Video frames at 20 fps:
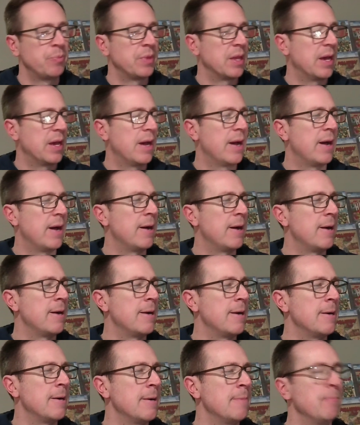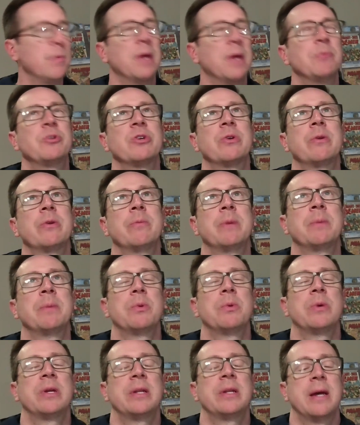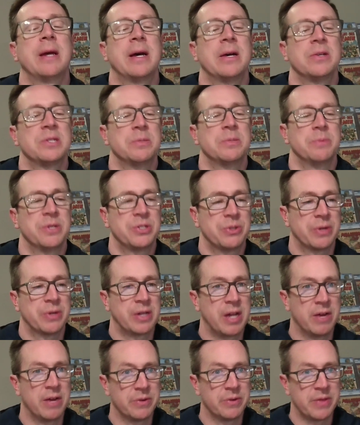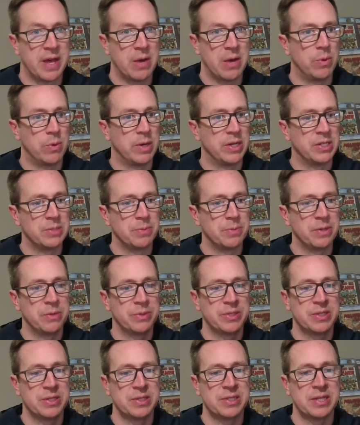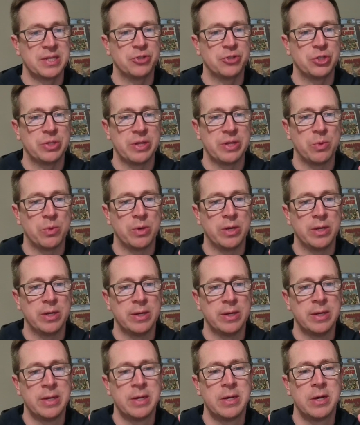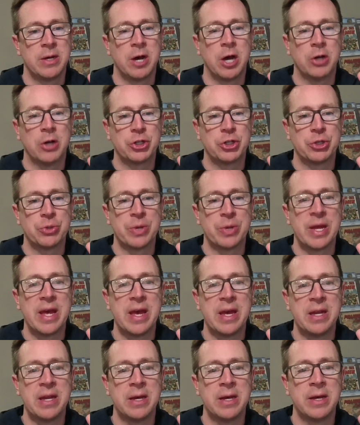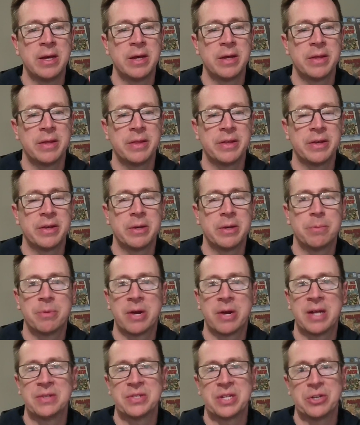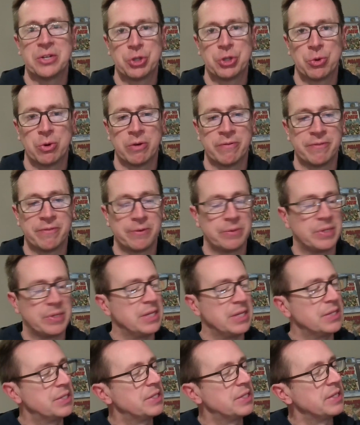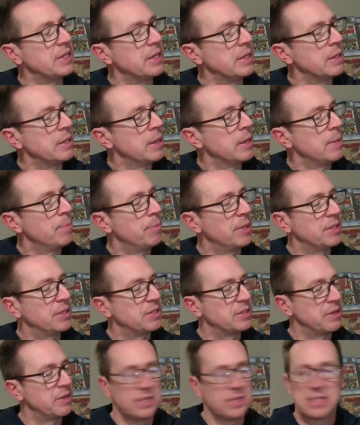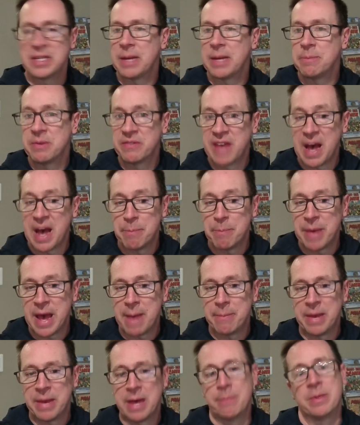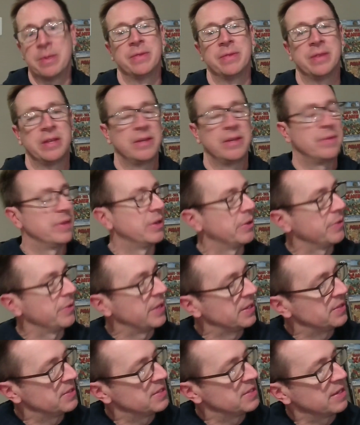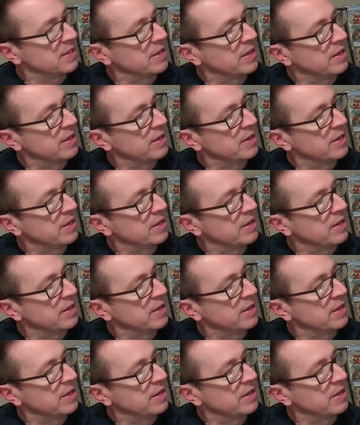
I'm trying to remember what House of Mystery cover that was, but it was essentially what ushered in the Bronze Age horror for DC. But this time you've got Batman in there that's